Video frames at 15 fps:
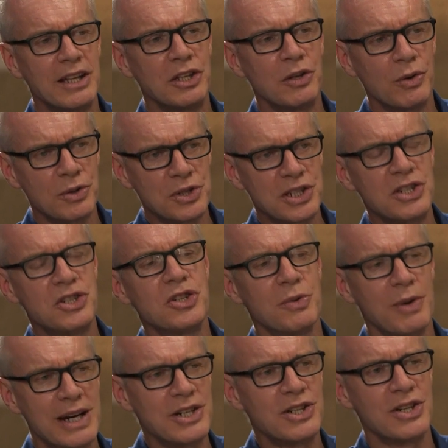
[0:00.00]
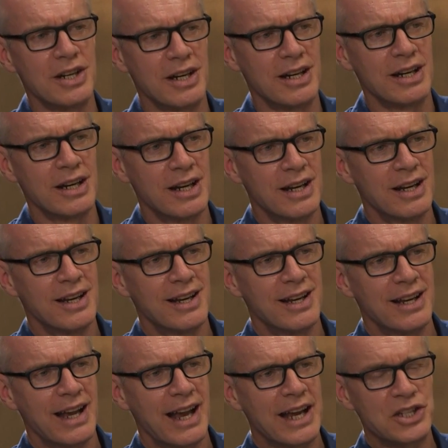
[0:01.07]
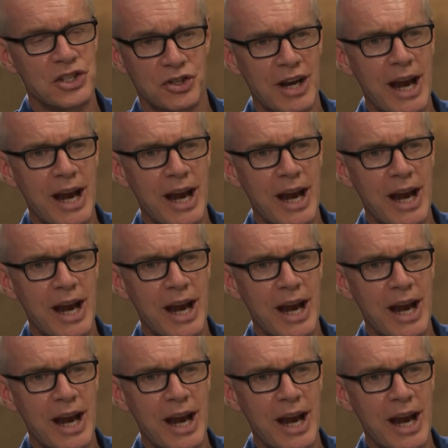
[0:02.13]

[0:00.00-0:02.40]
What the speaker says: that your situation has